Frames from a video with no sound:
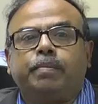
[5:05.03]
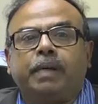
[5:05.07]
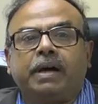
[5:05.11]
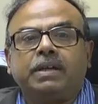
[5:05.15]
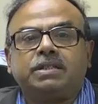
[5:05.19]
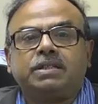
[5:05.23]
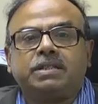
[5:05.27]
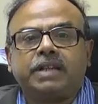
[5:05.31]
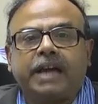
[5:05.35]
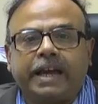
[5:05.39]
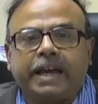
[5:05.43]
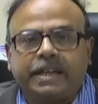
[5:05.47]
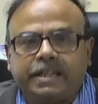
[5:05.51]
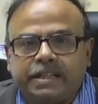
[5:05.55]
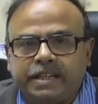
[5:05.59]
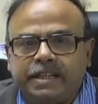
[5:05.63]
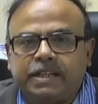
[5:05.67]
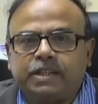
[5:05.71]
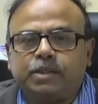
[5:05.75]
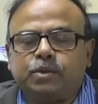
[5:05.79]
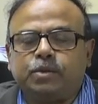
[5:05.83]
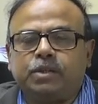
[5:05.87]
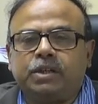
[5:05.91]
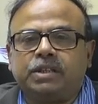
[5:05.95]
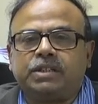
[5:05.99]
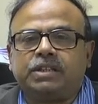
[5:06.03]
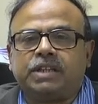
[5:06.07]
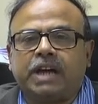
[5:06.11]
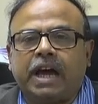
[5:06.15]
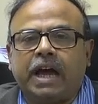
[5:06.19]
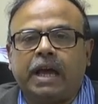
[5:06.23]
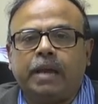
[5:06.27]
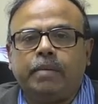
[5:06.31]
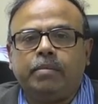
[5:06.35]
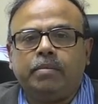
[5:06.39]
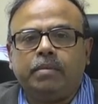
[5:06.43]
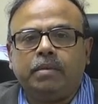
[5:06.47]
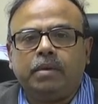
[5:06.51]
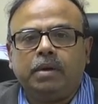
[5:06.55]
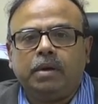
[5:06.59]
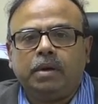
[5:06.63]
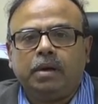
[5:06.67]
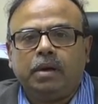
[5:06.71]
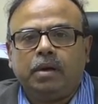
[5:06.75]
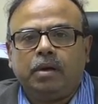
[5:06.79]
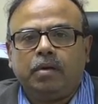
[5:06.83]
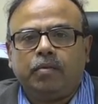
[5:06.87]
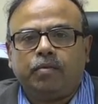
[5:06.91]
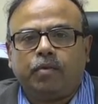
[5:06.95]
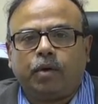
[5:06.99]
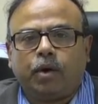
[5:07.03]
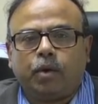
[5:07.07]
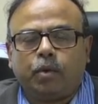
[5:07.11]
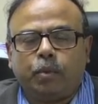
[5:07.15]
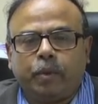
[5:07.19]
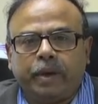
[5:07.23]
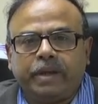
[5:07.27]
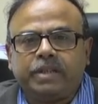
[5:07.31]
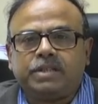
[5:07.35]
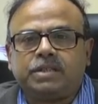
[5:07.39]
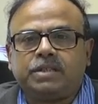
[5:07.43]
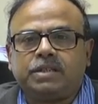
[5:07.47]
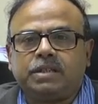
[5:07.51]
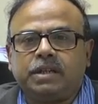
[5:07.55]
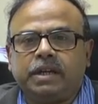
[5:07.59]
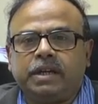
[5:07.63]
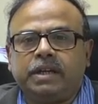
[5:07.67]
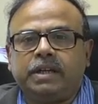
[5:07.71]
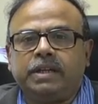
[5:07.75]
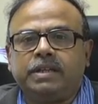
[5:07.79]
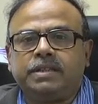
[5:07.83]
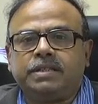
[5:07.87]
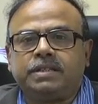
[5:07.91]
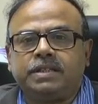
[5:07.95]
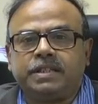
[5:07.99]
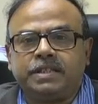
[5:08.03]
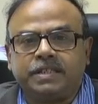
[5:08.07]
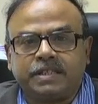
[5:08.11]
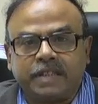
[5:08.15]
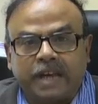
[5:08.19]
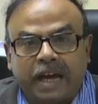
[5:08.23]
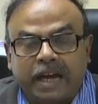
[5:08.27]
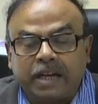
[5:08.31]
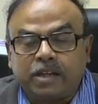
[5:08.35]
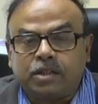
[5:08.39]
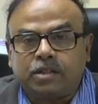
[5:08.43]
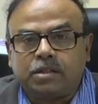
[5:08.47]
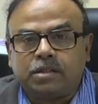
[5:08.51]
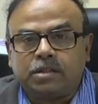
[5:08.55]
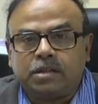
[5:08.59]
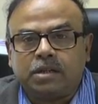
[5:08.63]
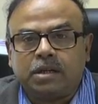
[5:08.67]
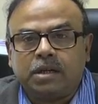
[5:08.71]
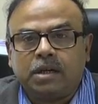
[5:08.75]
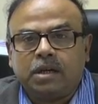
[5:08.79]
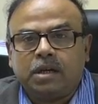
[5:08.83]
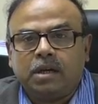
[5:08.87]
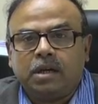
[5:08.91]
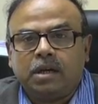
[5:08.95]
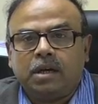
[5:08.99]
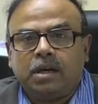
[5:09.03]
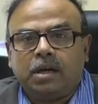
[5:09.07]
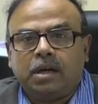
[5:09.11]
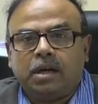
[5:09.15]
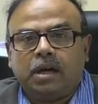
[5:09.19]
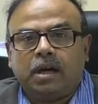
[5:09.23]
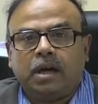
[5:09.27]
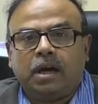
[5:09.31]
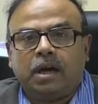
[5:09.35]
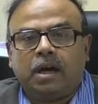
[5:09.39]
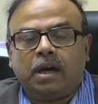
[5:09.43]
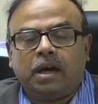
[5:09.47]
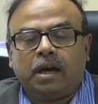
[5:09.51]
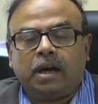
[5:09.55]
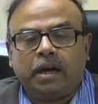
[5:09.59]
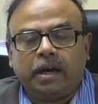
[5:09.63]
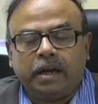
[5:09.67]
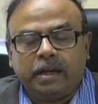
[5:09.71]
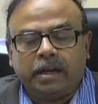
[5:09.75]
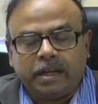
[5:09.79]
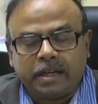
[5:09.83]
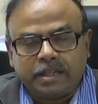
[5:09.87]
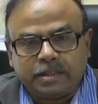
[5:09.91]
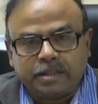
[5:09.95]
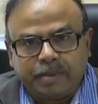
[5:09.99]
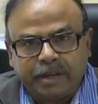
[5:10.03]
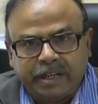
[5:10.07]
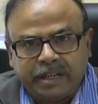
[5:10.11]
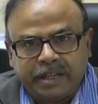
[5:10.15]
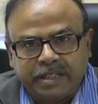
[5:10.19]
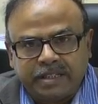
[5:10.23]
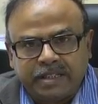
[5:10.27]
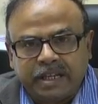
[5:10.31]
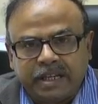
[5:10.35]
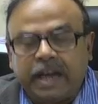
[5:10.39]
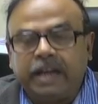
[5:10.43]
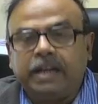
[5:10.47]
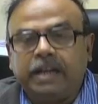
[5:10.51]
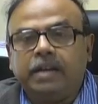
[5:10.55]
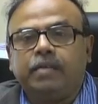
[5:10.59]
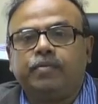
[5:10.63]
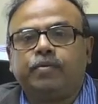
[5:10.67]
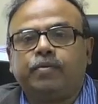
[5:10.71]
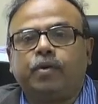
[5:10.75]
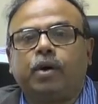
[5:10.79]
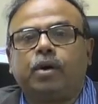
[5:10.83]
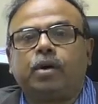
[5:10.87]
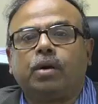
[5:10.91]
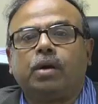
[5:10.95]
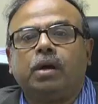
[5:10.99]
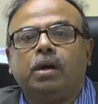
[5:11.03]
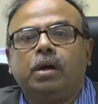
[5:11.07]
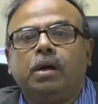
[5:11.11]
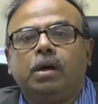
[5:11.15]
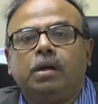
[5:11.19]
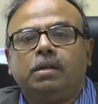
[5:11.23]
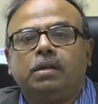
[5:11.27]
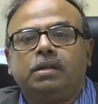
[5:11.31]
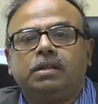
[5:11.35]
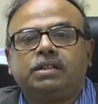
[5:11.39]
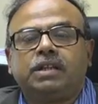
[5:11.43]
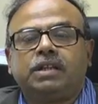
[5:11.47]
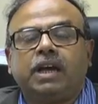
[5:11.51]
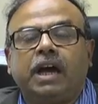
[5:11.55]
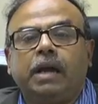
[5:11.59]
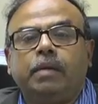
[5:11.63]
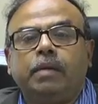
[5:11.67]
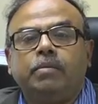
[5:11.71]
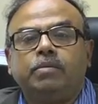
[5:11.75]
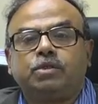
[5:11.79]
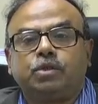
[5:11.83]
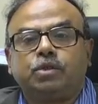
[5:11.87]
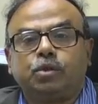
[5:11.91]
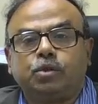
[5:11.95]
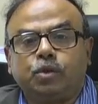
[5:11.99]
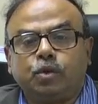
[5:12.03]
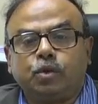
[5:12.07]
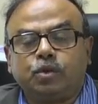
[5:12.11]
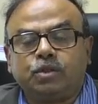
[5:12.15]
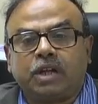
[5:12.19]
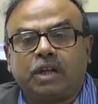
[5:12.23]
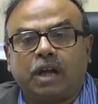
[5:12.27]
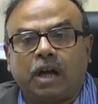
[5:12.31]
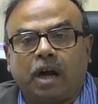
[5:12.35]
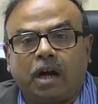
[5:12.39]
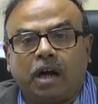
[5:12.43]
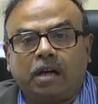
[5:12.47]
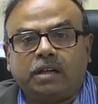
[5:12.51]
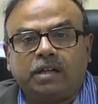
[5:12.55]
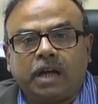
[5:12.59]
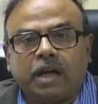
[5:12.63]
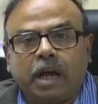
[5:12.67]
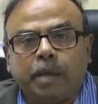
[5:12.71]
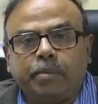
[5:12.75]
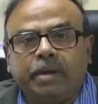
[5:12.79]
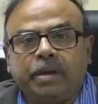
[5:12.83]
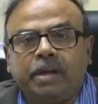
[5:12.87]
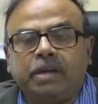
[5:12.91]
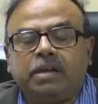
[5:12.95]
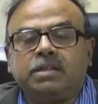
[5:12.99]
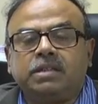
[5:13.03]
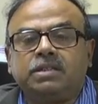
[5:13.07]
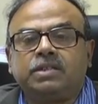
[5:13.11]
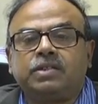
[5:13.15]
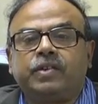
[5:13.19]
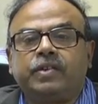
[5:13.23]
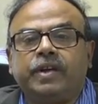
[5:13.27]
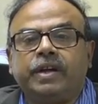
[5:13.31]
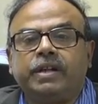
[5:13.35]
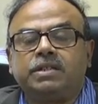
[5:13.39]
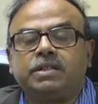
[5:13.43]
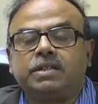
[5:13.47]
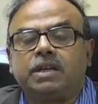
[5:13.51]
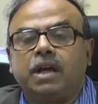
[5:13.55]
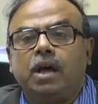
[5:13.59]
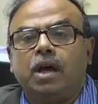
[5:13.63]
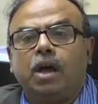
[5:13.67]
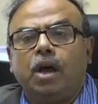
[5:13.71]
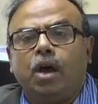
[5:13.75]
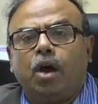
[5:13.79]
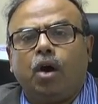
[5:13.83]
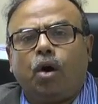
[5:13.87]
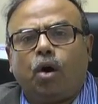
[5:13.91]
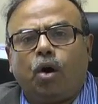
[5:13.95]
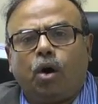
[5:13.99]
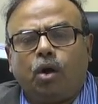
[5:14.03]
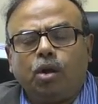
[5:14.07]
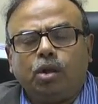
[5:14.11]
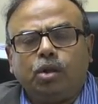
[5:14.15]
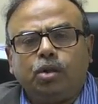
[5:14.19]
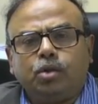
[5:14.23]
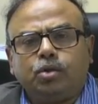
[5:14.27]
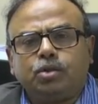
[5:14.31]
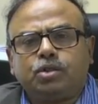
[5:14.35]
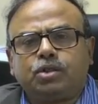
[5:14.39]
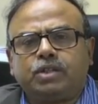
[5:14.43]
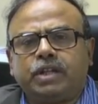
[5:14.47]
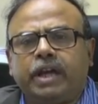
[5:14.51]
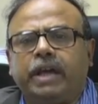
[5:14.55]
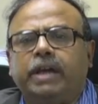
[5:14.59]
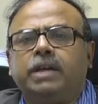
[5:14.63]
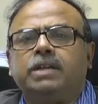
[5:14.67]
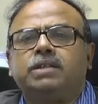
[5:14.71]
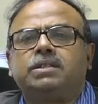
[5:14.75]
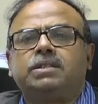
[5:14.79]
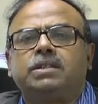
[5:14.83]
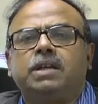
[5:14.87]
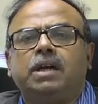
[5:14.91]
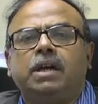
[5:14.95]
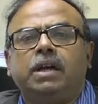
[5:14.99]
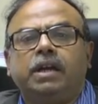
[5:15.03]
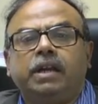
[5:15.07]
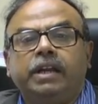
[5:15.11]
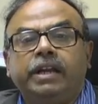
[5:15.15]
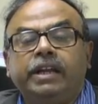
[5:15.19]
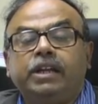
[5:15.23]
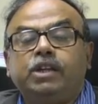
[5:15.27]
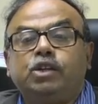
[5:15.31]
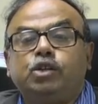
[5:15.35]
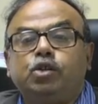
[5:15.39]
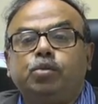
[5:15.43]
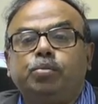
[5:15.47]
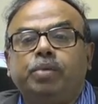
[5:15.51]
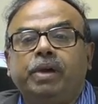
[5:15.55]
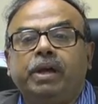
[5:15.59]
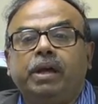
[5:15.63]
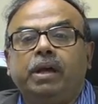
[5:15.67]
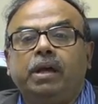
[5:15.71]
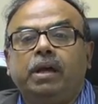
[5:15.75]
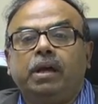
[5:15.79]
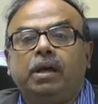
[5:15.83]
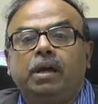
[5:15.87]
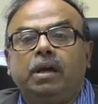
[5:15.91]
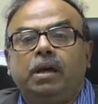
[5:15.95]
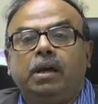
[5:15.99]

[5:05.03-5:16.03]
must adhere to the time for which it is desired, it has been designed for the time. So, those are hard timing constraints. All those things need to be